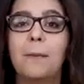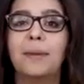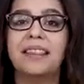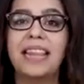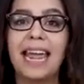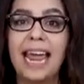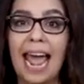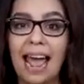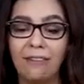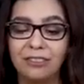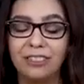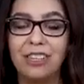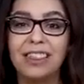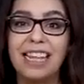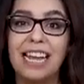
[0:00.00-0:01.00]
but they
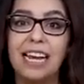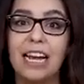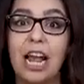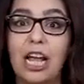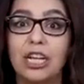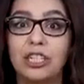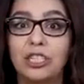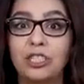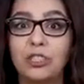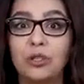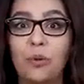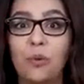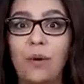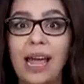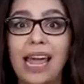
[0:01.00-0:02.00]
have to then
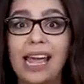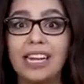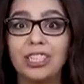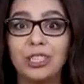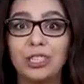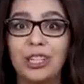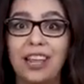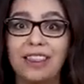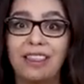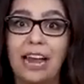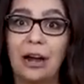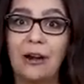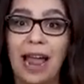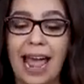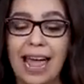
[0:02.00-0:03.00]
switch
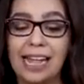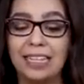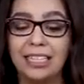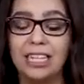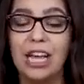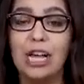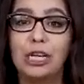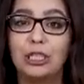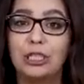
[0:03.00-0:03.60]
their heads.